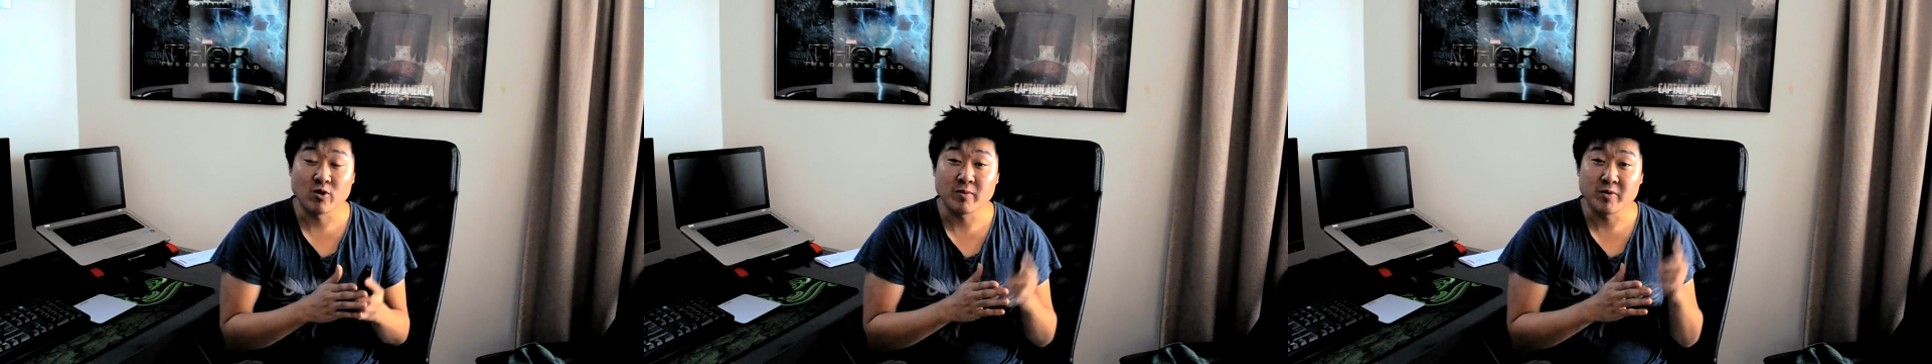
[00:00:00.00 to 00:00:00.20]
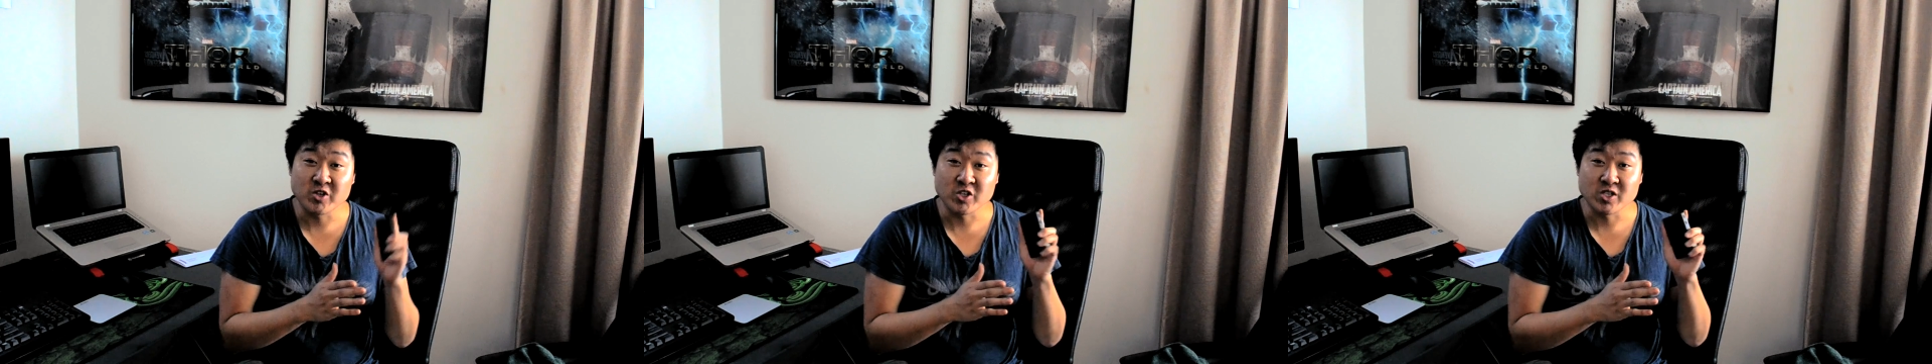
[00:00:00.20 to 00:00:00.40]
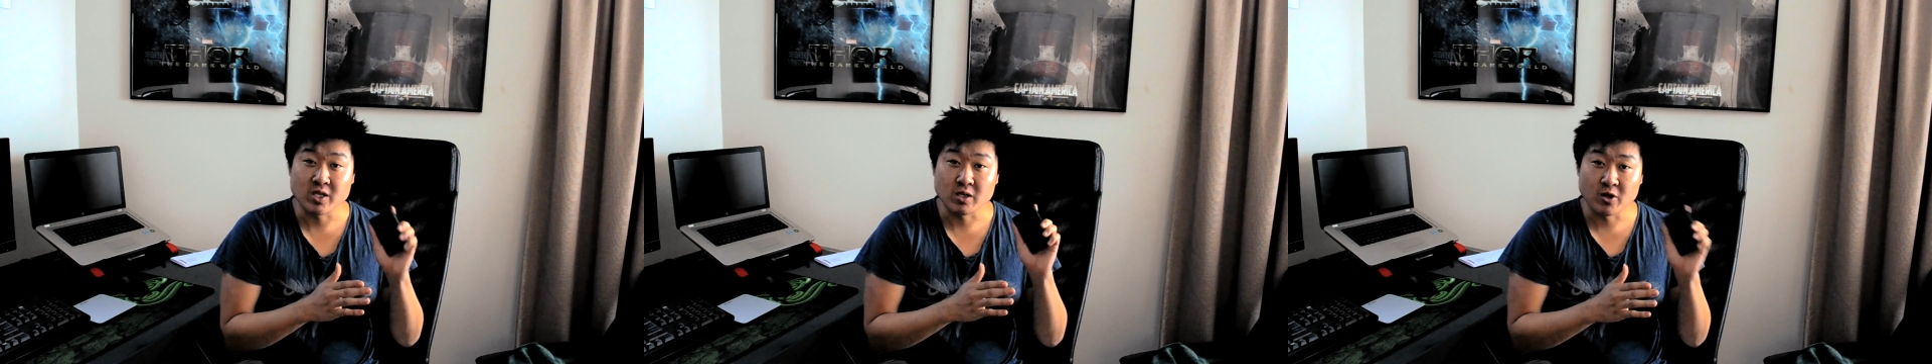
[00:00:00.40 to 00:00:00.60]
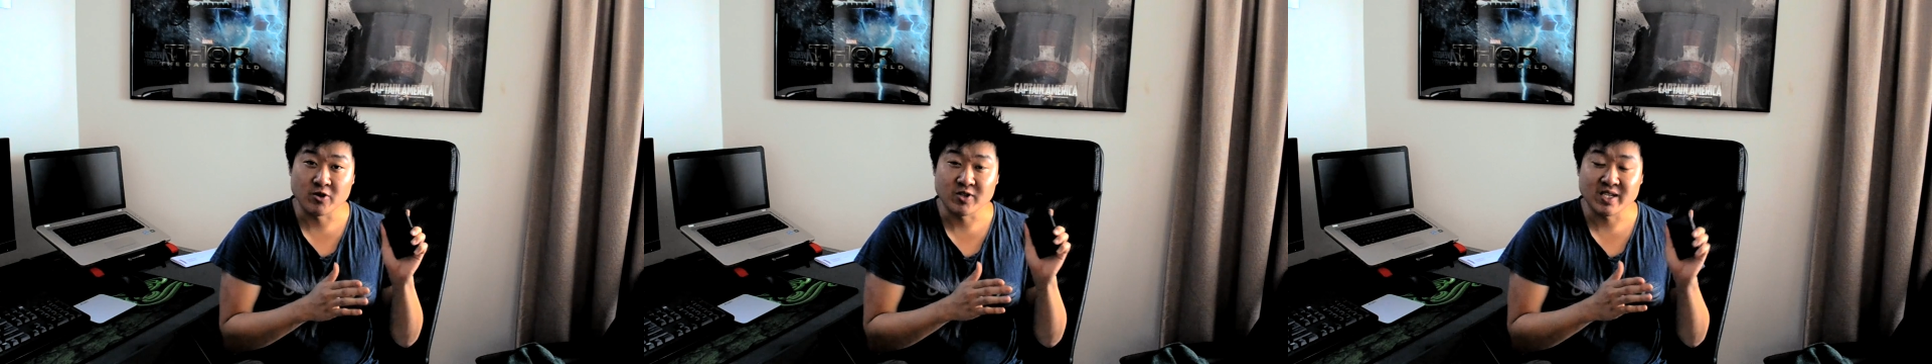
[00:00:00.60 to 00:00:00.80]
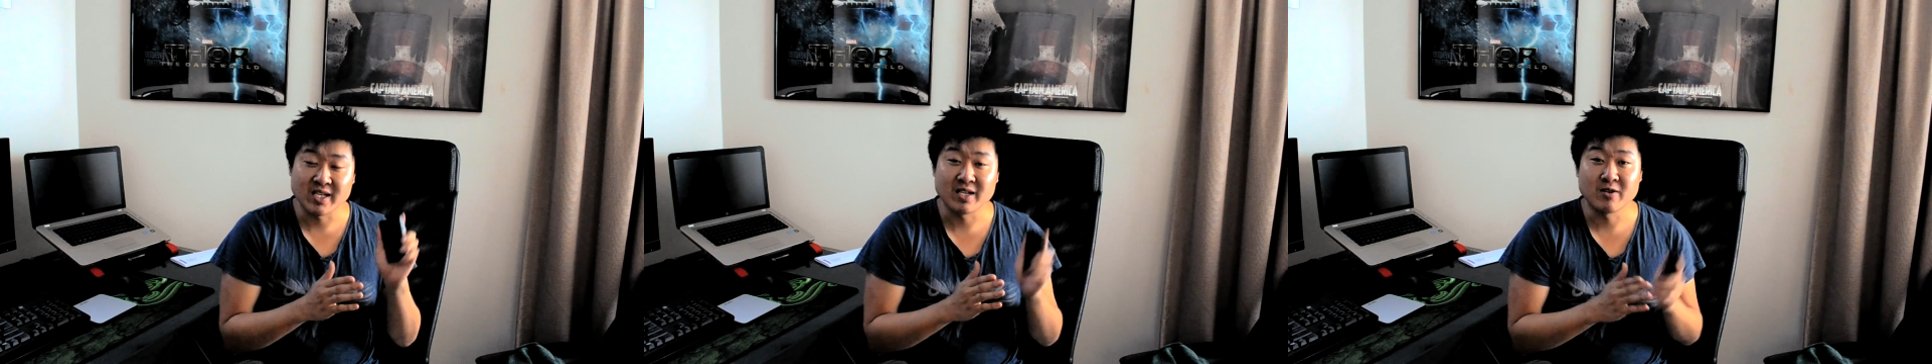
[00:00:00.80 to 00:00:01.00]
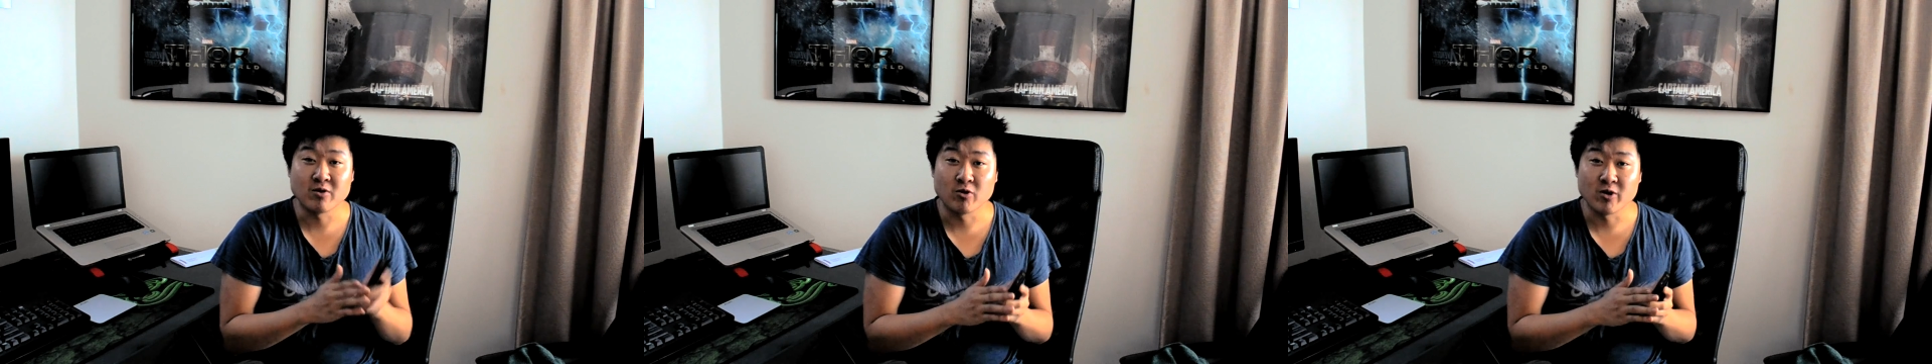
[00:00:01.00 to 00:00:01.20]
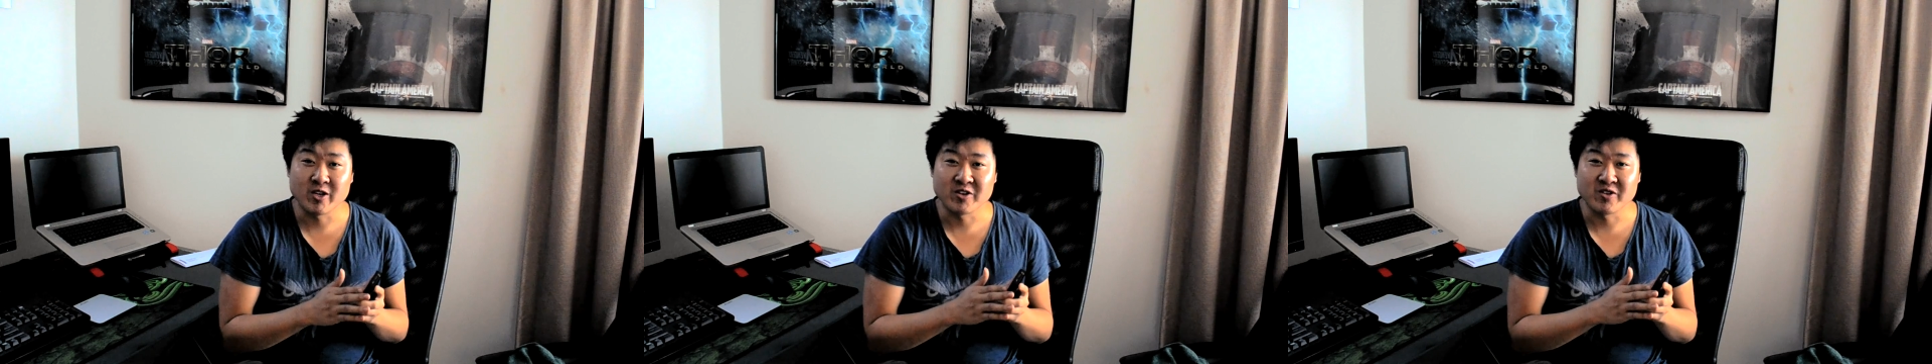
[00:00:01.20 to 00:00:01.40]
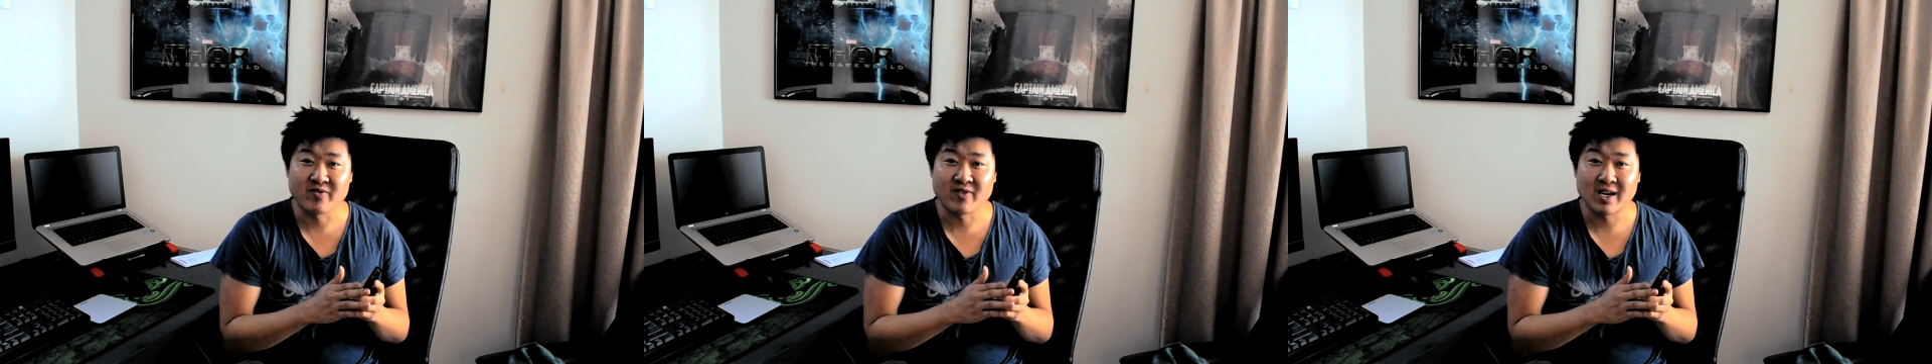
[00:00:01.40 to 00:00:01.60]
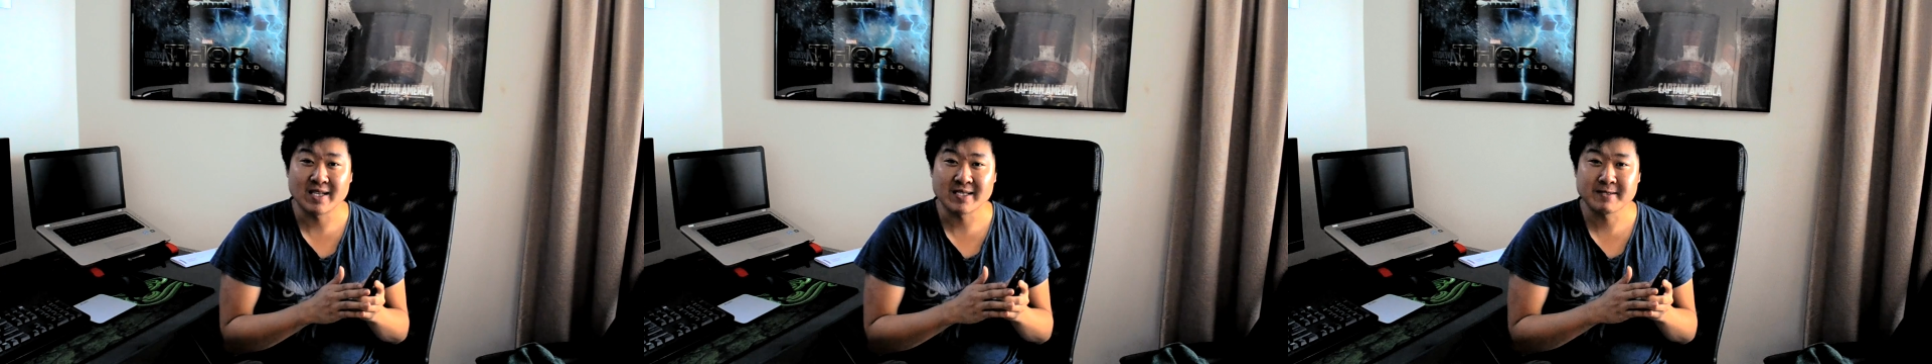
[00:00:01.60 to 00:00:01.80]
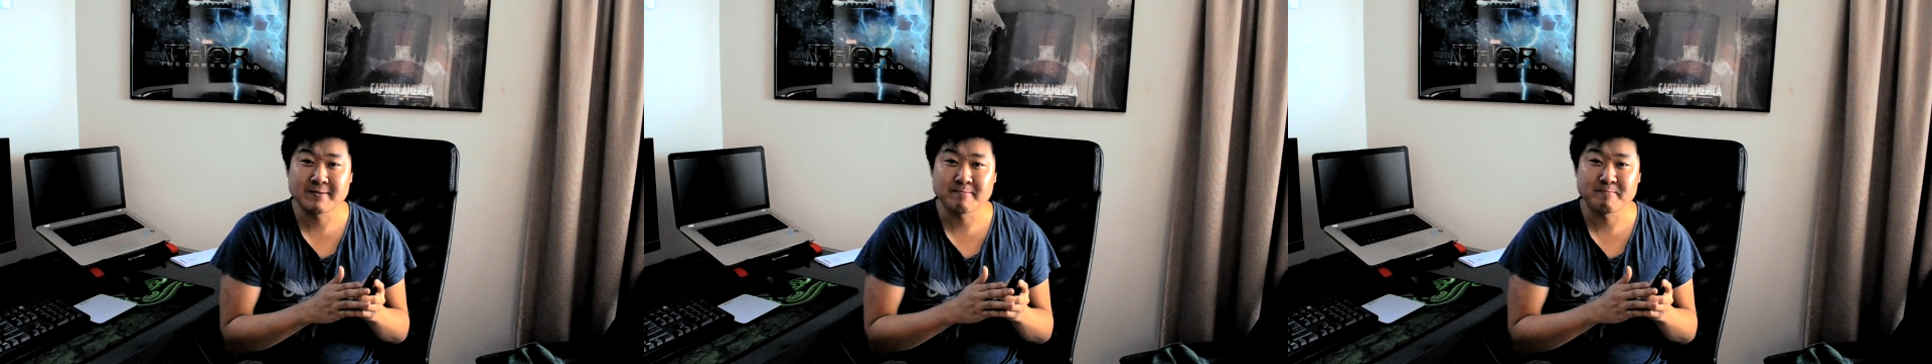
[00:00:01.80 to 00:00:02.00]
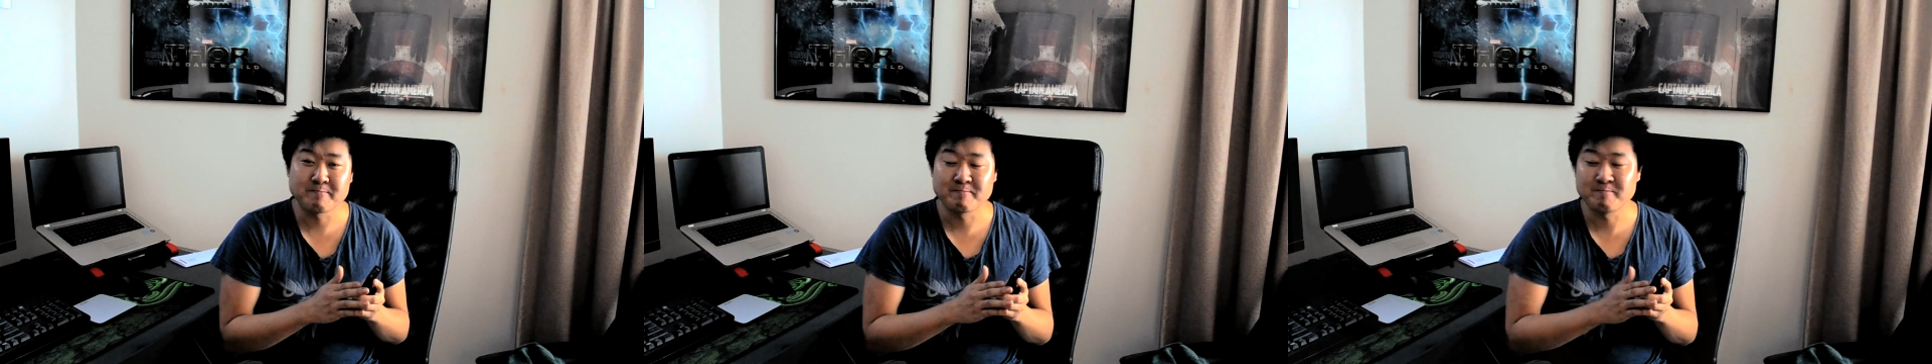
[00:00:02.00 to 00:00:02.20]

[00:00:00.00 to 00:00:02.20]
reproducing those in an audio device.